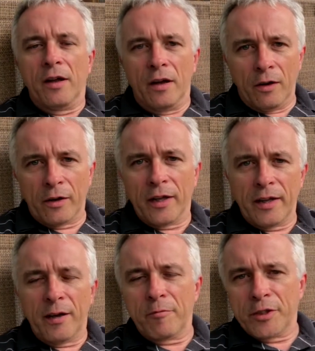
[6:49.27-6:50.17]
look at
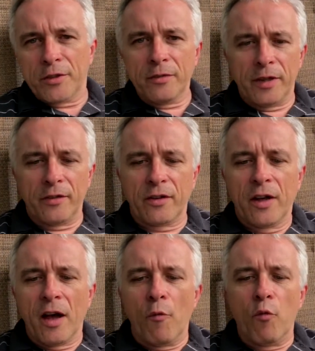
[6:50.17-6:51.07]
that original list,
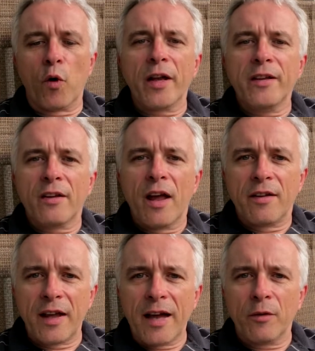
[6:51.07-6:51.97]
write
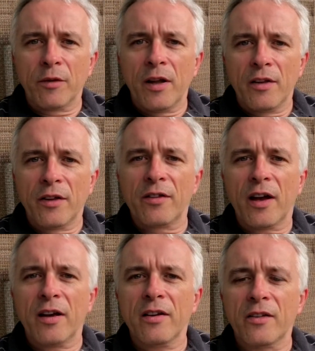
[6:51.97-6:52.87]
down the
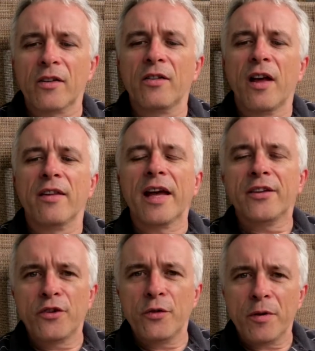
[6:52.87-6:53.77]
tasks
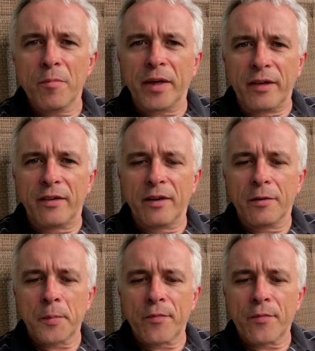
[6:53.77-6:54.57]
that you completed,